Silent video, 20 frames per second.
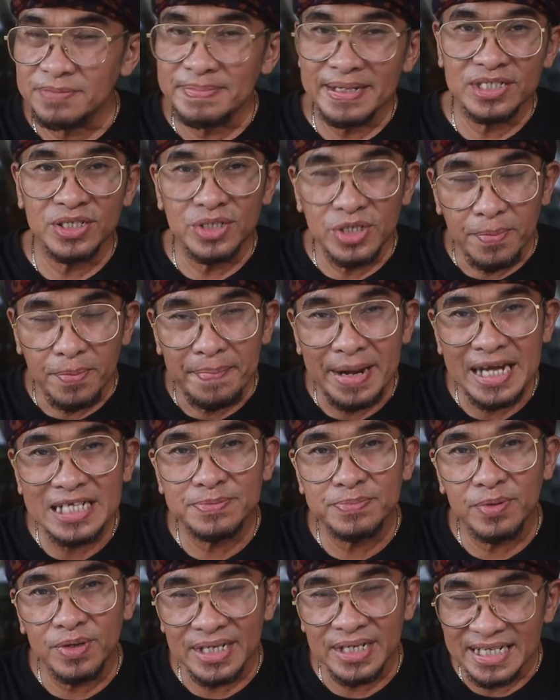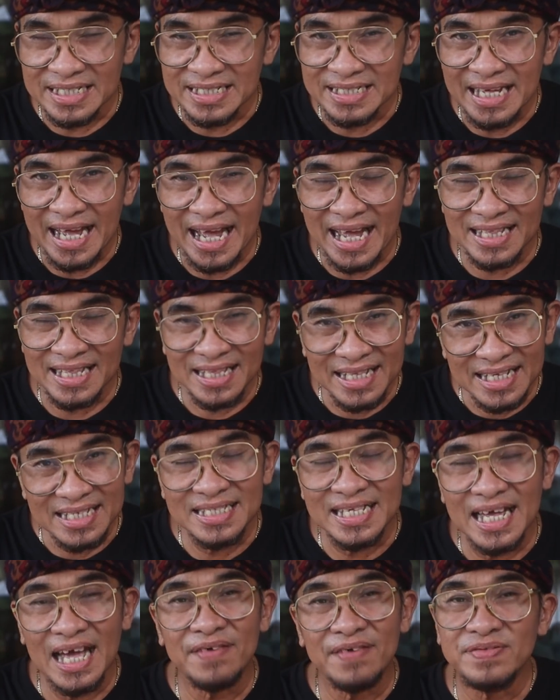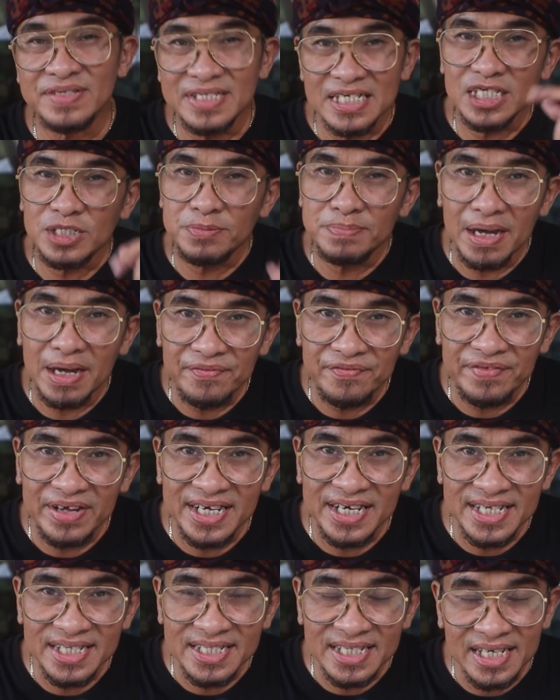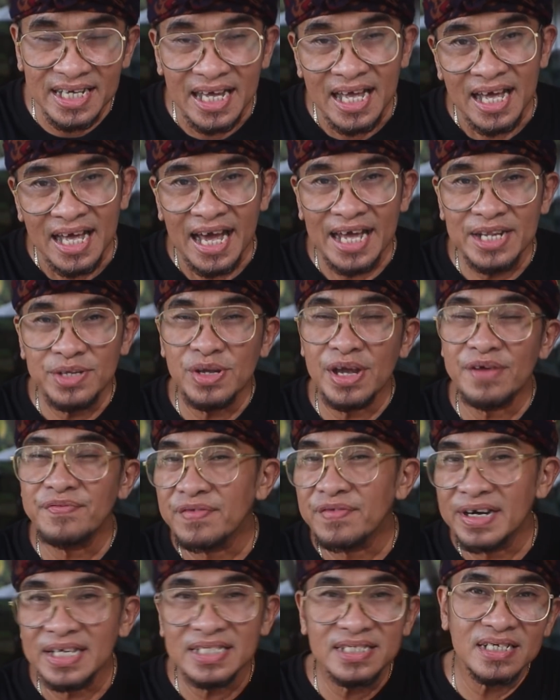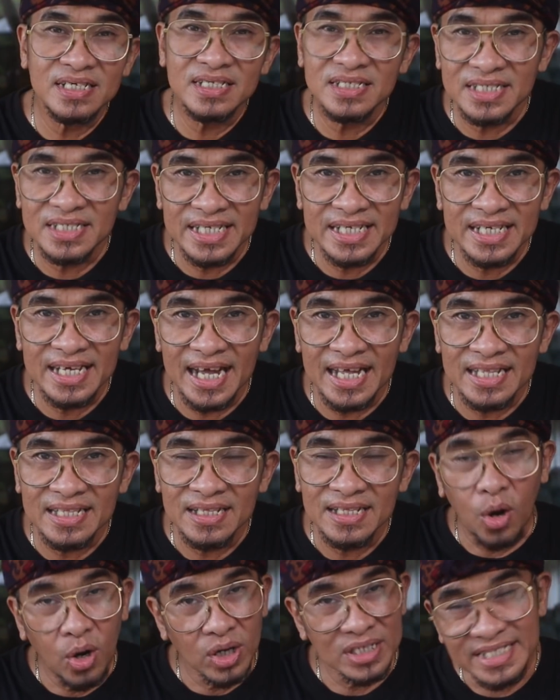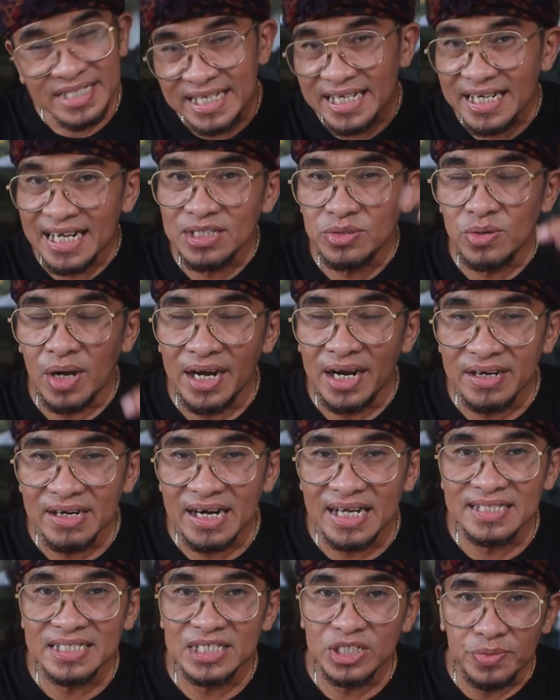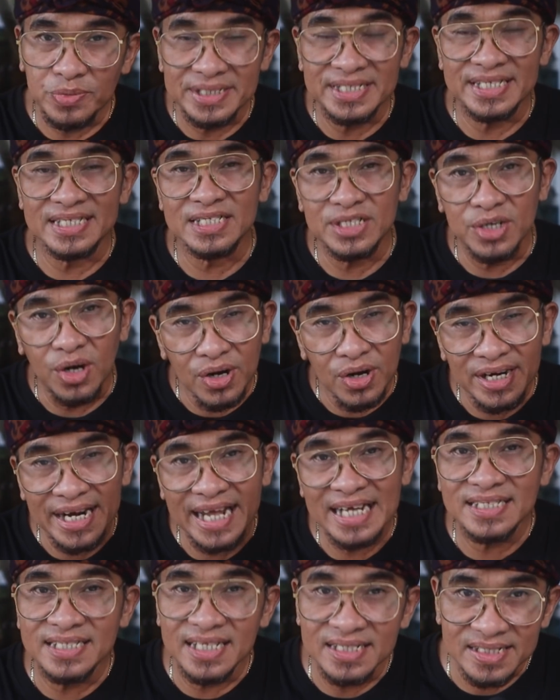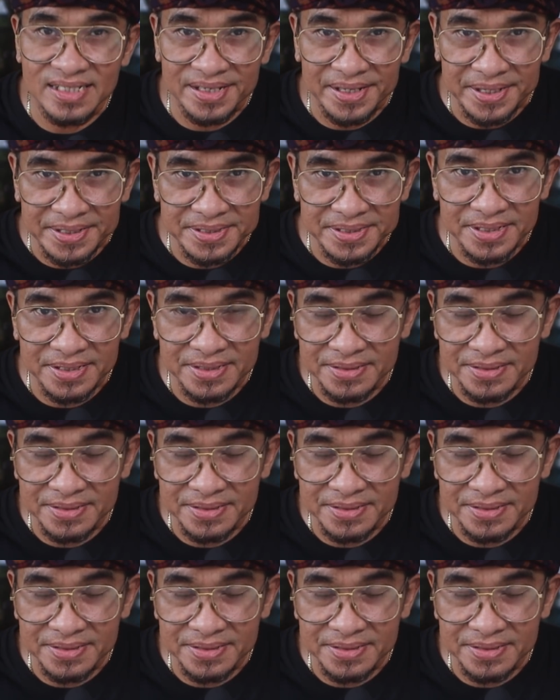make sure your passport is at least have 6 months validity and you have return ticket or ticket to other countries which is your next destination.